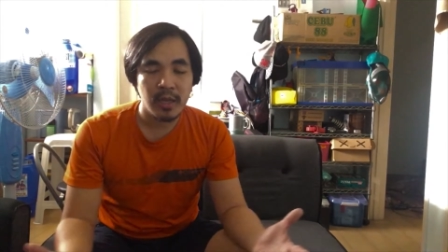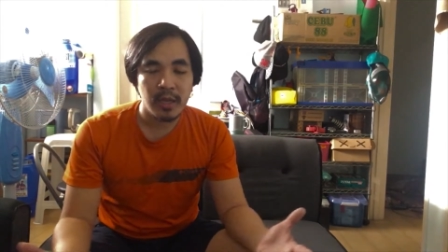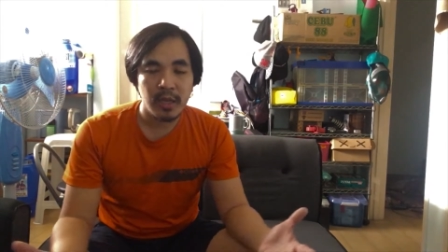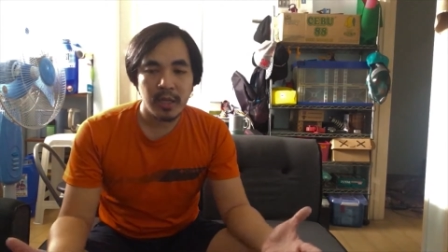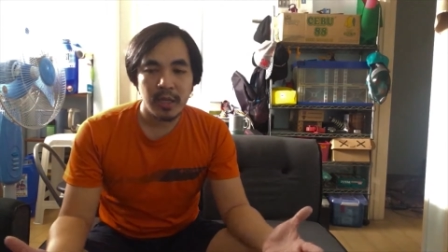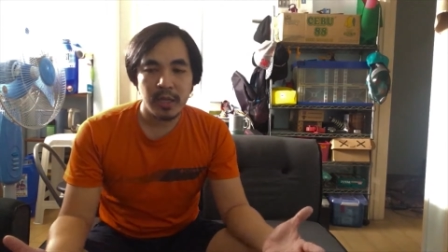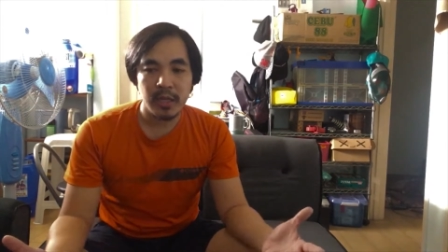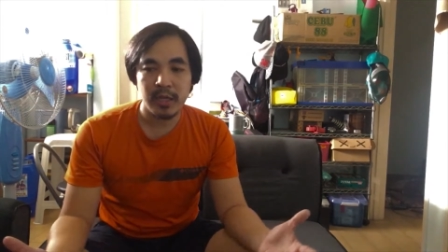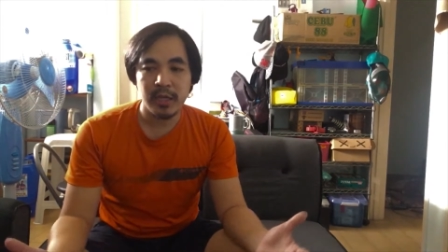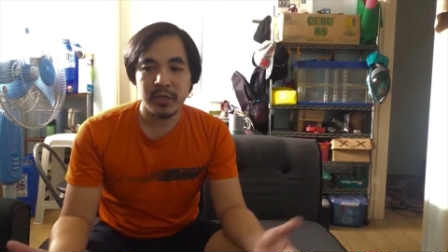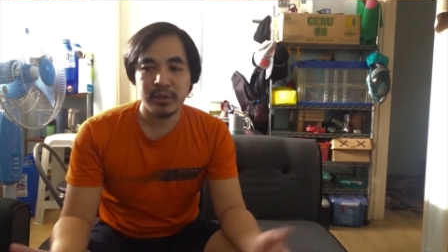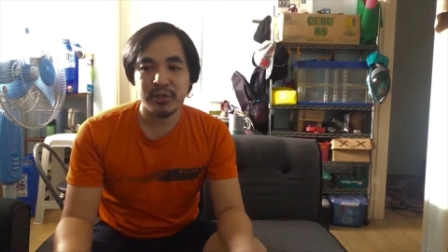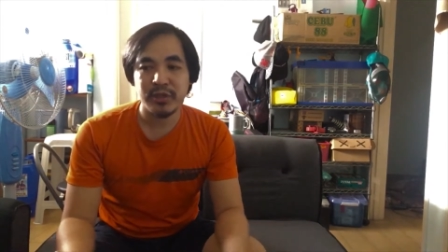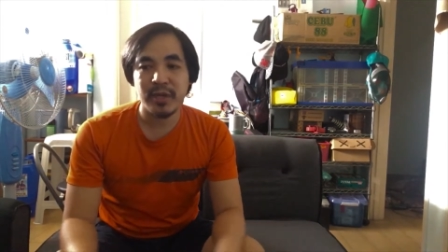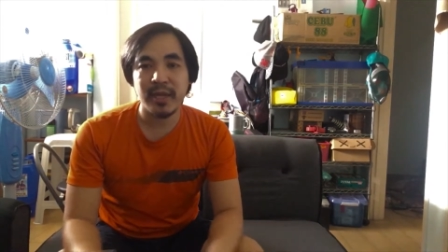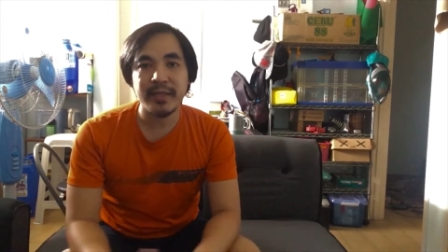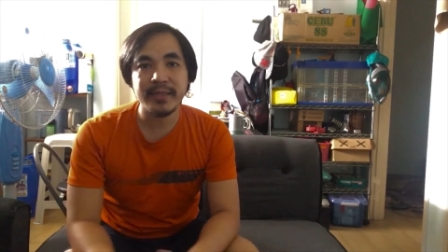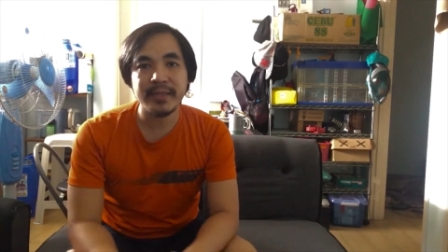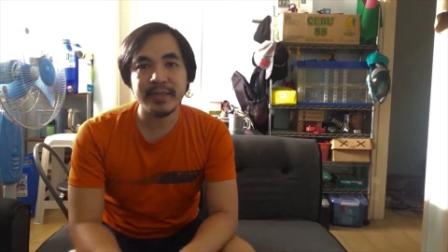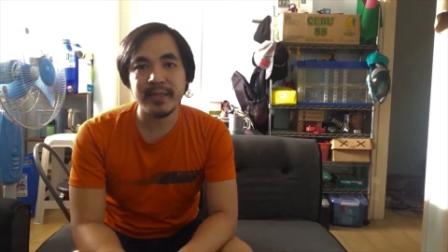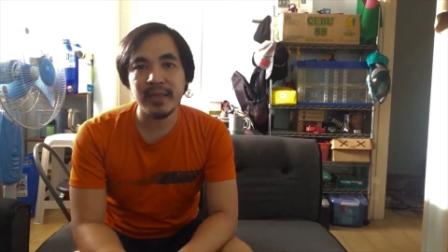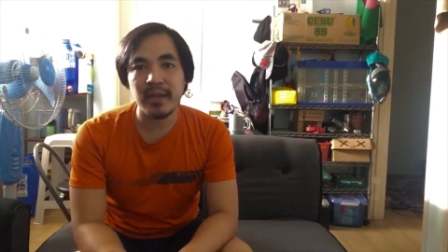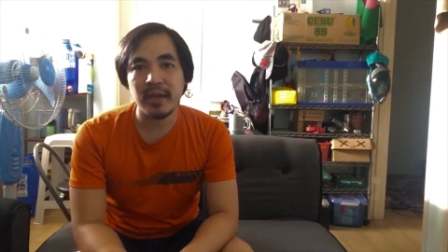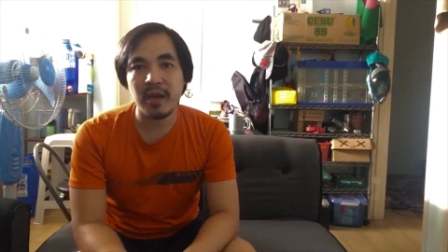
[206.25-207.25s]

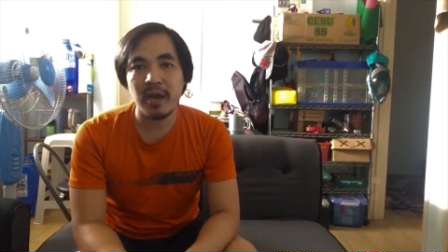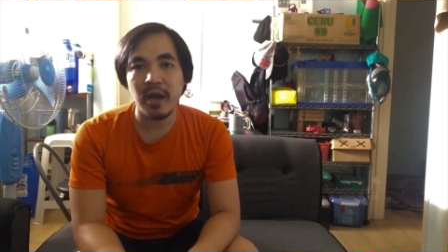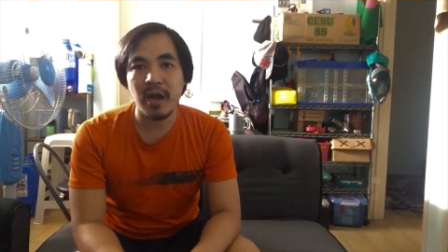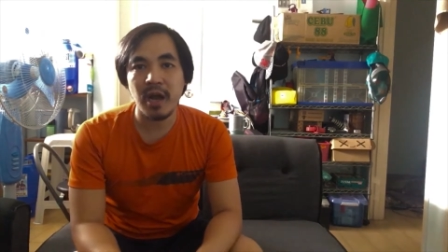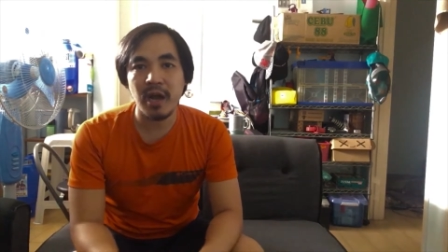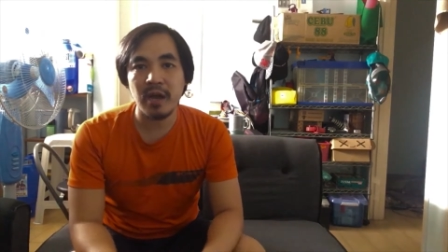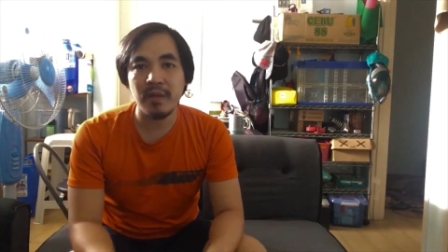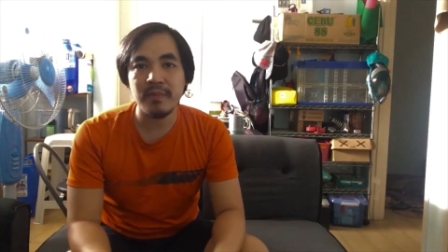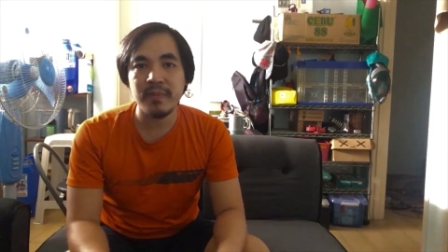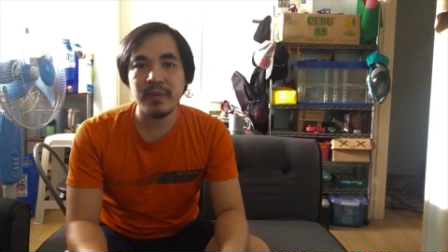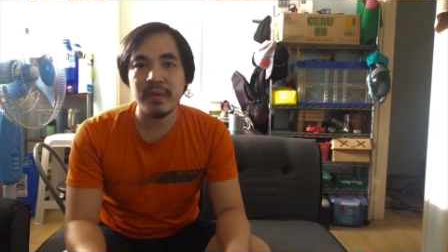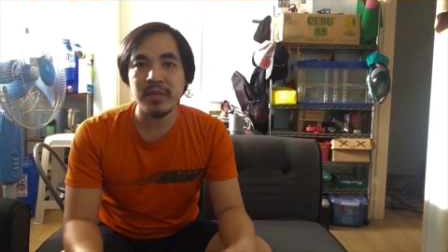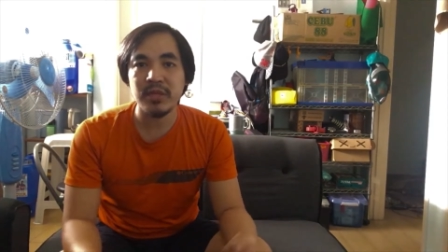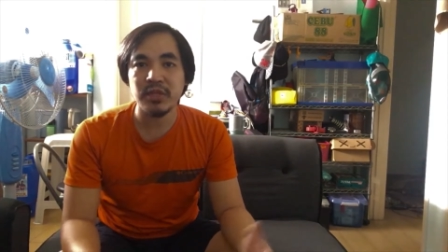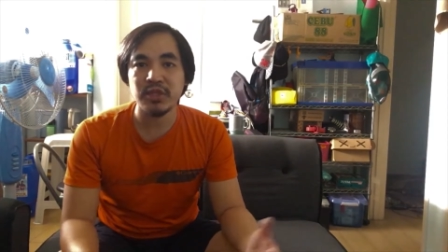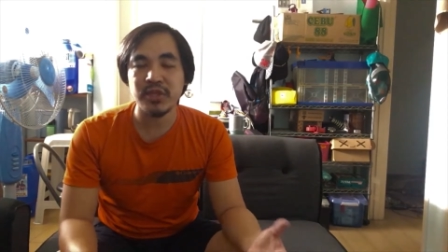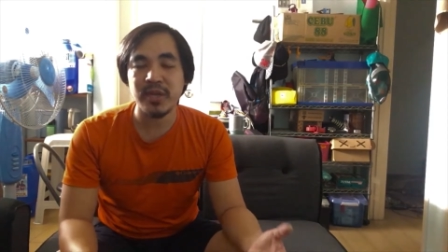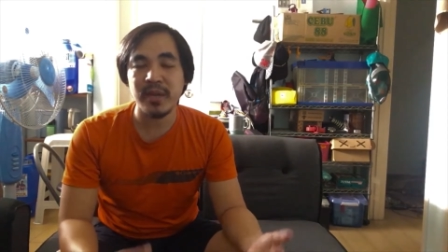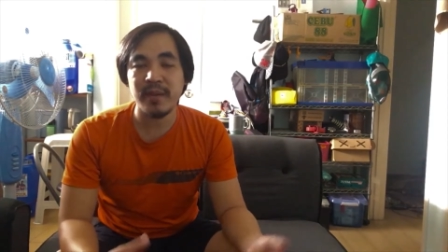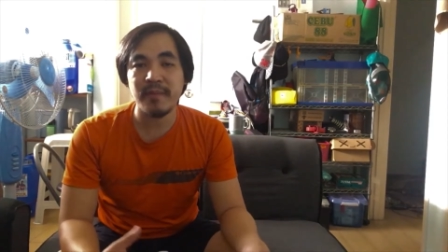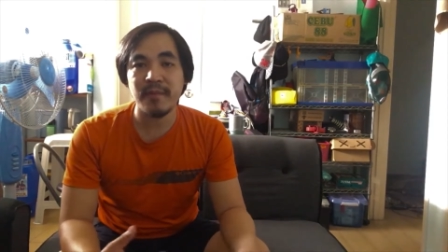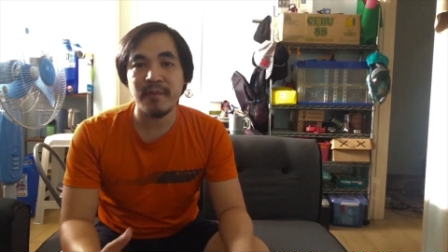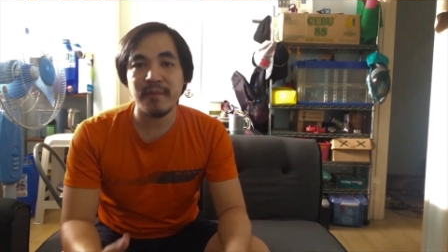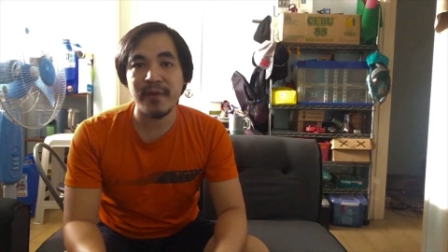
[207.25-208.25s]
Transtech Hobby,
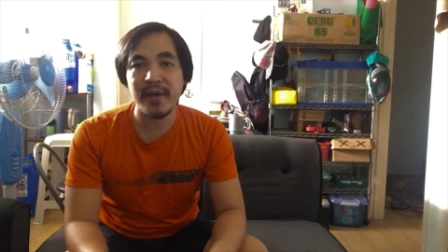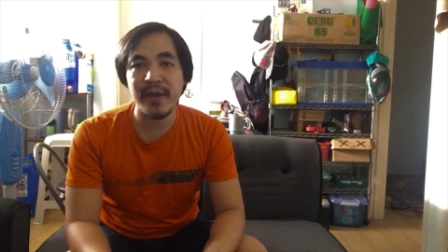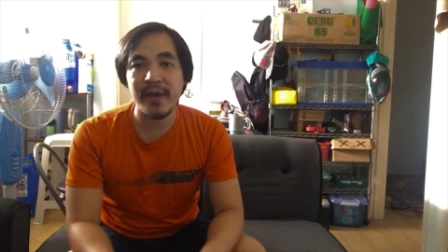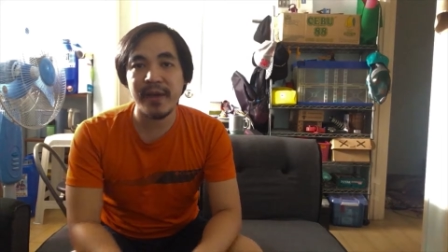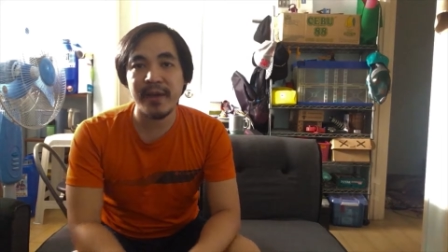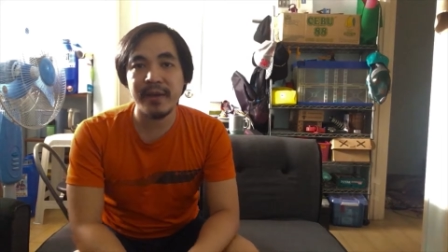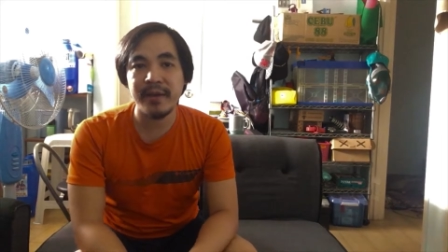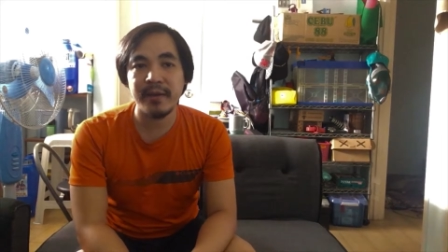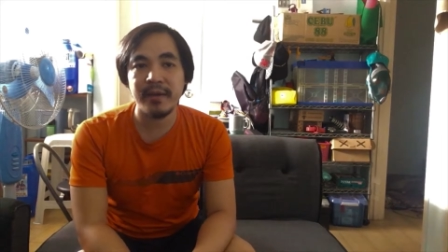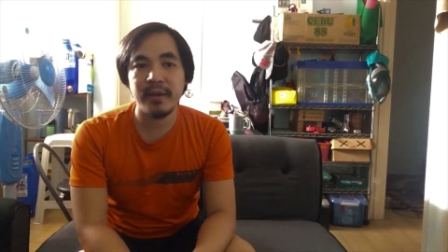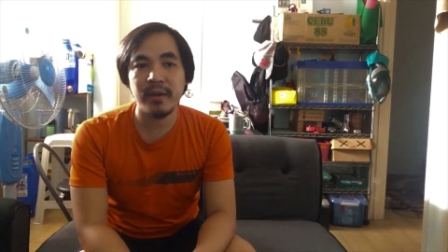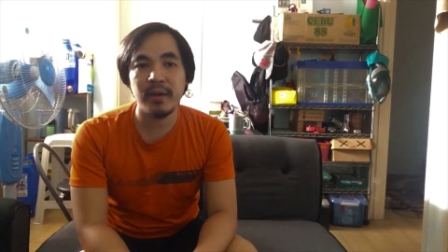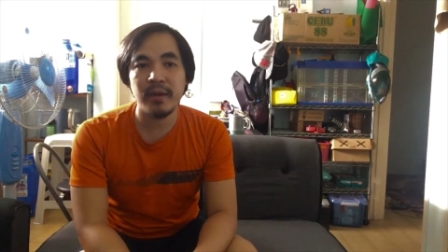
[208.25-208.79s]
Gemfan